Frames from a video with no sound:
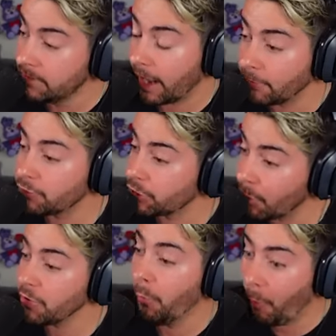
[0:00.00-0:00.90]
I'll
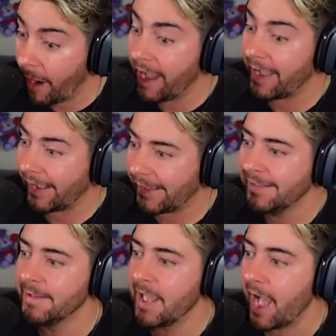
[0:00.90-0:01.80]
show you
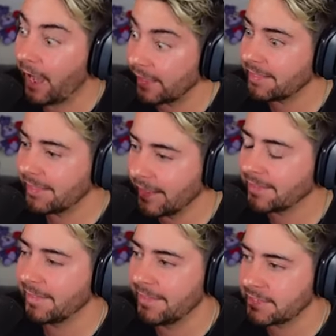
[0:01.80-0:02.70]
why I think
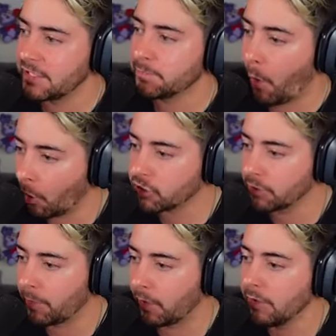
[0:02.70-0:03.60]
that this is
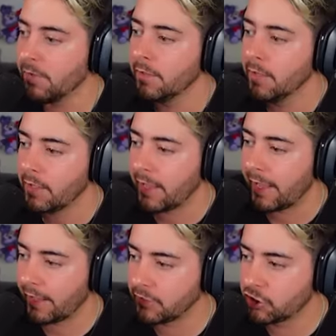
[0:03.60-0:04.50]
possible
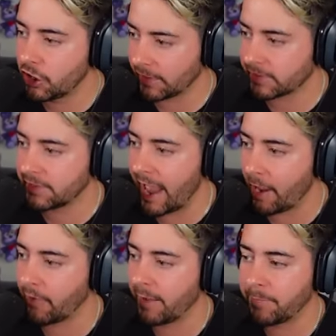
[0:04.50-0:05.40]
just
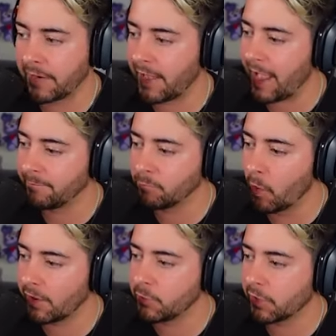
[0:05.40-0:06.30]
now, but I'm
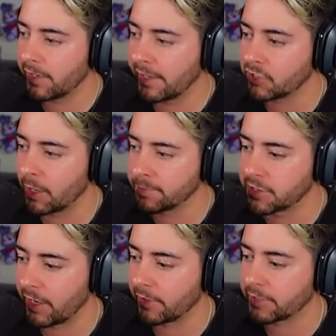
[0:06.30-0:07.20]
worried we're going to get
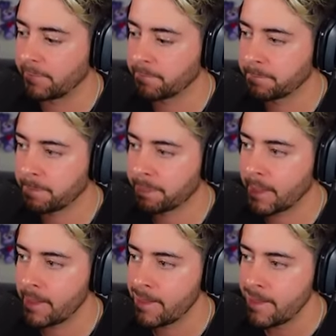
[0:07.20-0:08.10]
jump-scared.
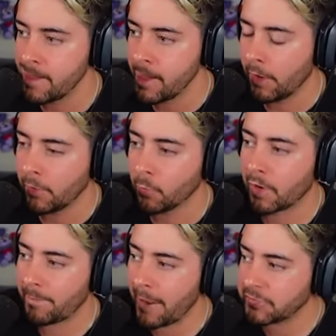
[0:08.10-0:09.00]

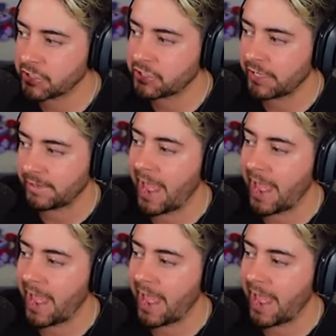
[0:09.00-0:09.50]
We're about to see.